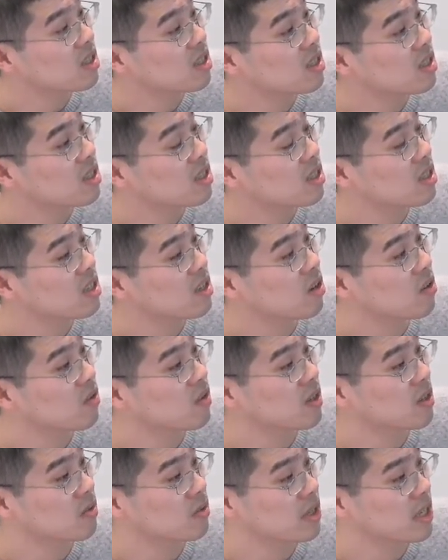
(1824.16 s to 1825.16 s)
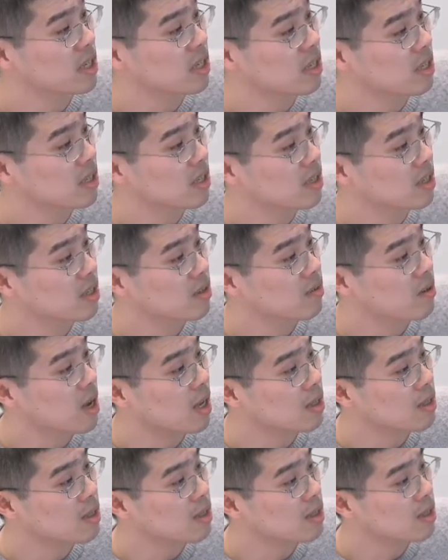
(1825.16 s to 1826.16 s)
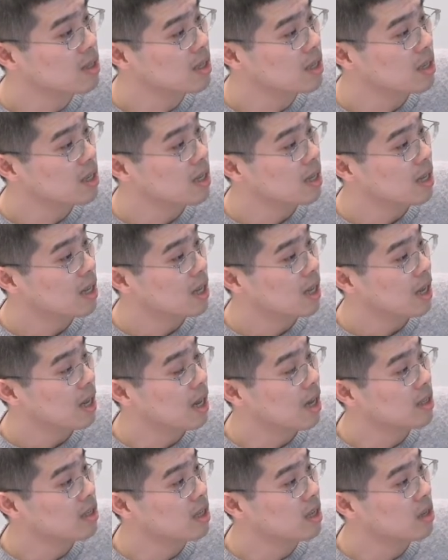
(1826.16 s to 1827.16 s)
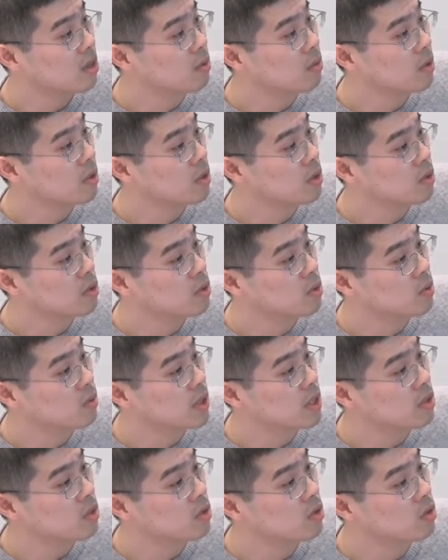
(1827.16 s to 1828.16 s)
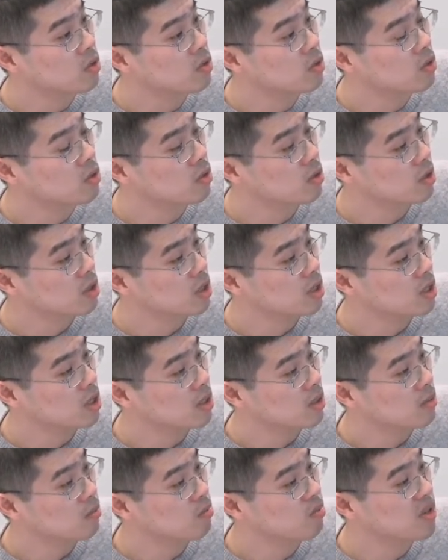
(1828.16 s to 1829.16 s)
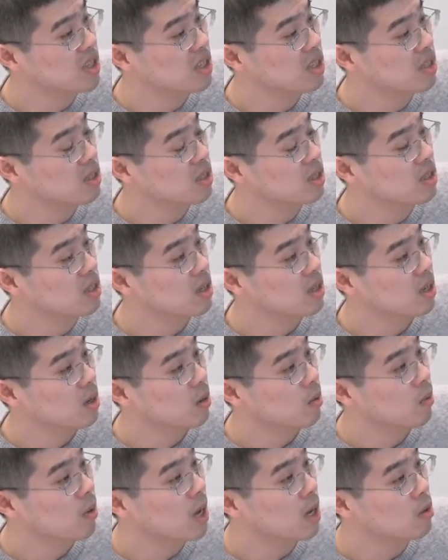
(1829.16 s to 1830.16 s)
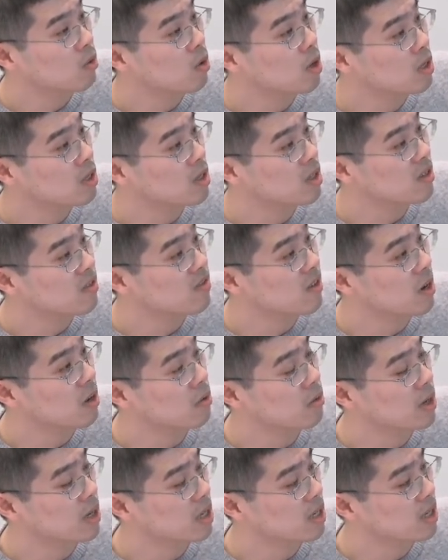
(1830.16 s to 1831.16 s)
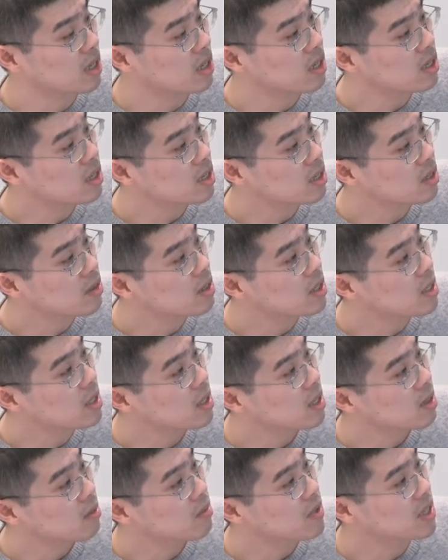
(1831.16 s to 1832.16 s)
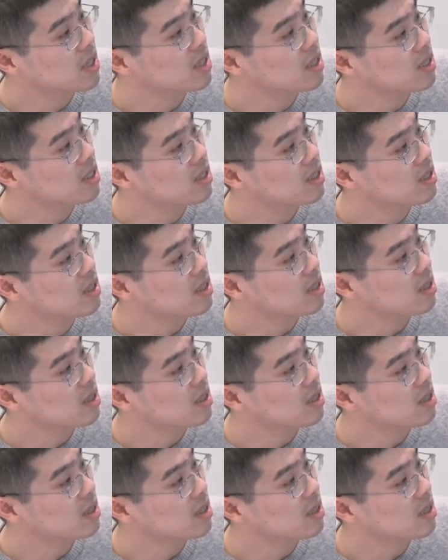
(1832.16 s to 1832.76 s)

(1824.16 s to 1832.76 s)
t over 3 round. And then you will switch to bid one quarter very quickly because